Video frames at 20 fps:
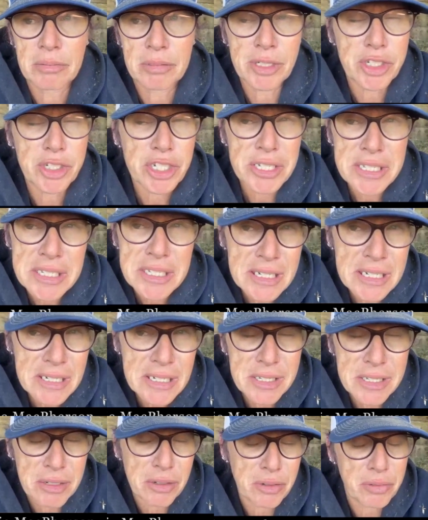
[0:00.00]

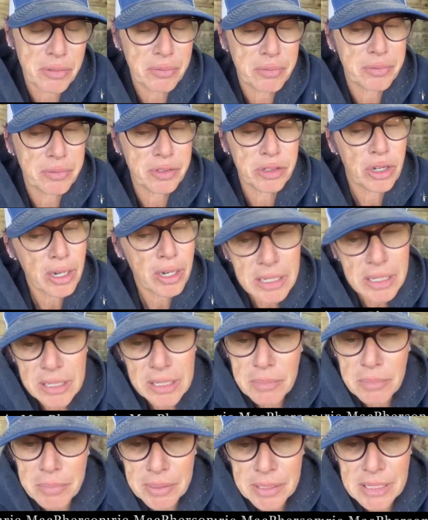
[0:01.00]
Logistics of trucking
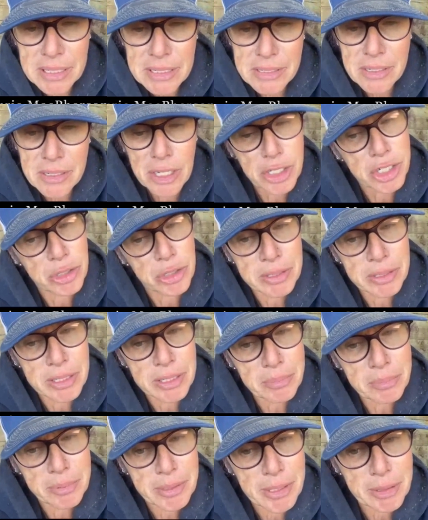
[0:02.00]
companies not showing
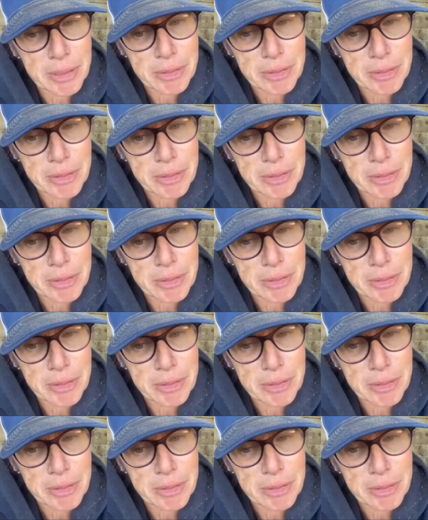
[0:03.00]
up